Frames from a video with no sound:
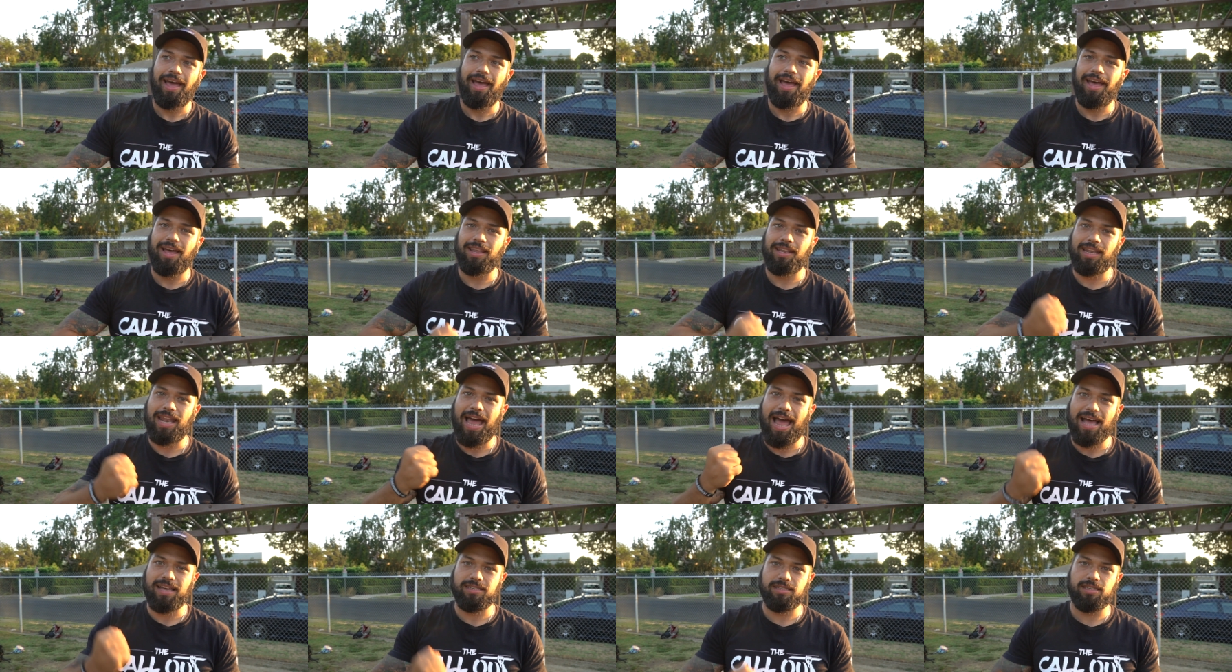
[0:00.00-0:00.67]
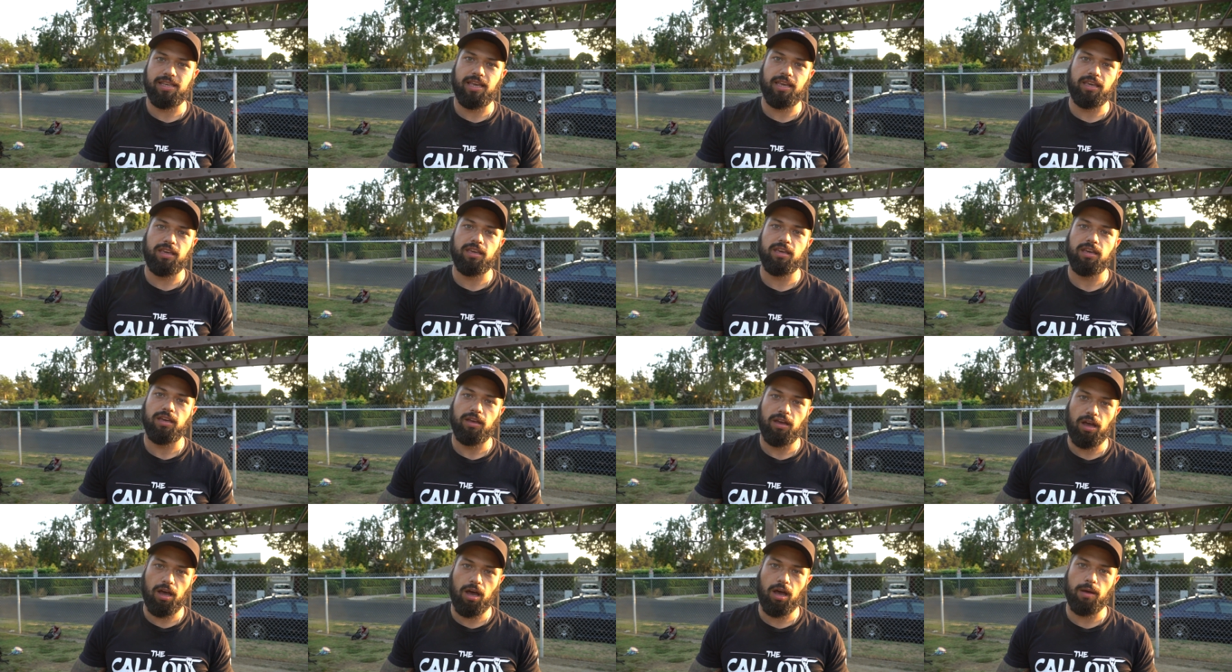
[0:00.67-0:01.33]
elastic
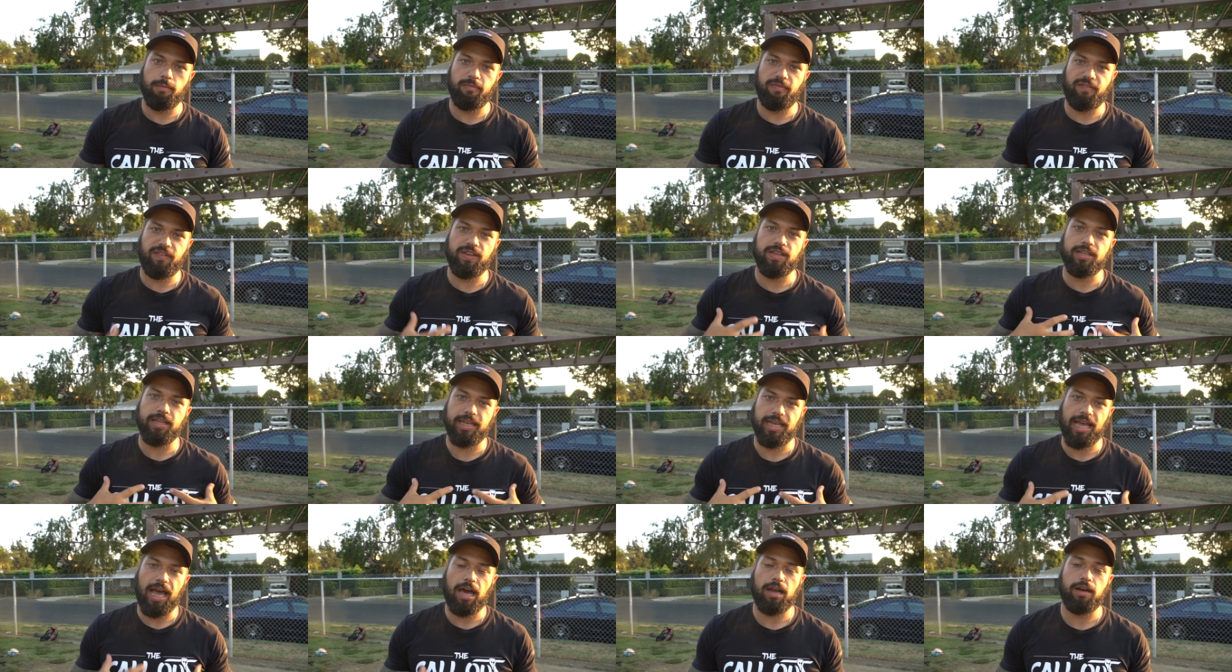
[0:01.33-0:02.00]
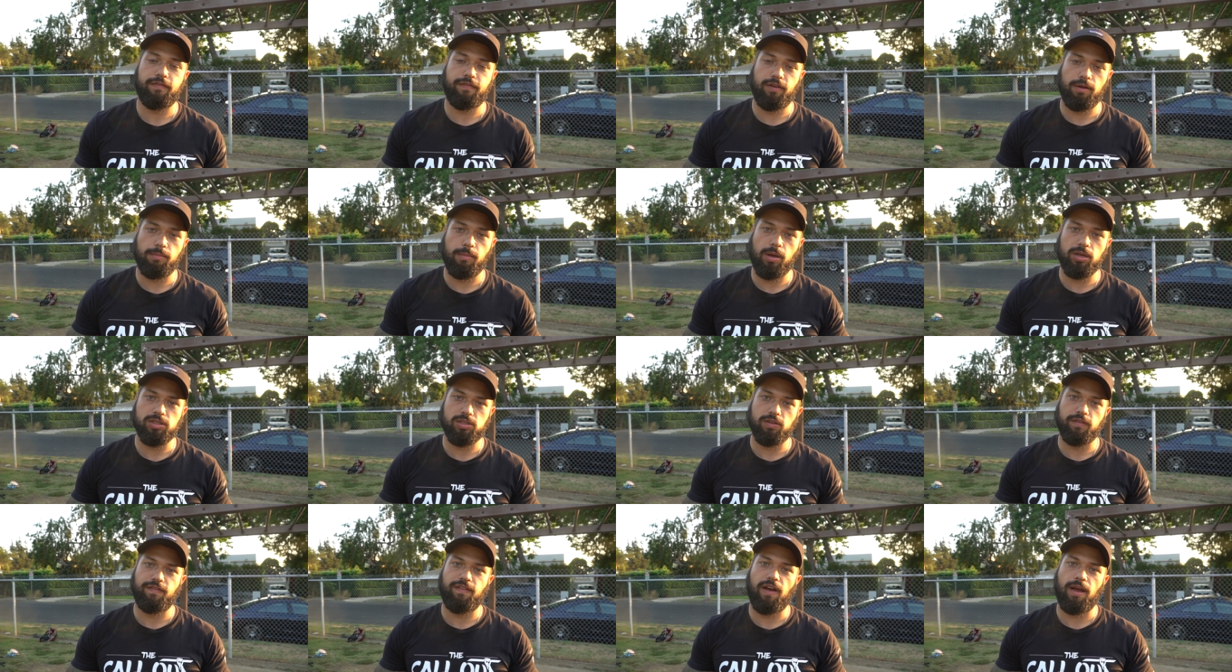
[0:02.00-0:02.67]
feeling out of your
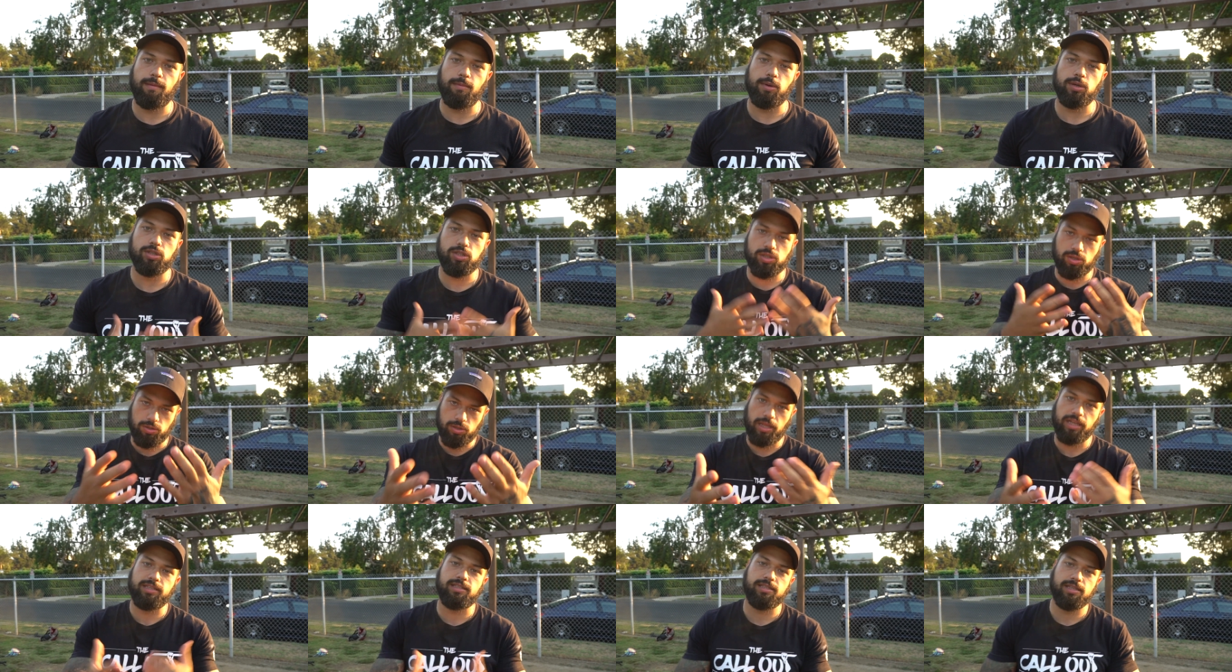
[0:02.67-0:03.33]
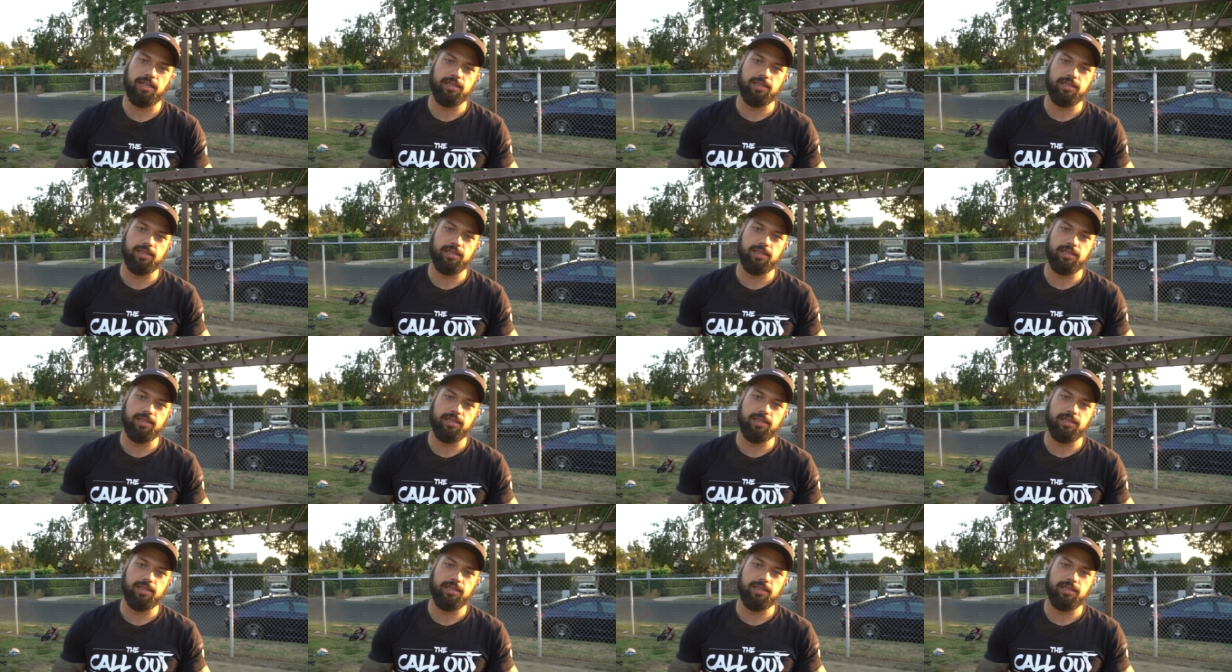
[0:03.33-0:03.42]
muscle fibers. So let's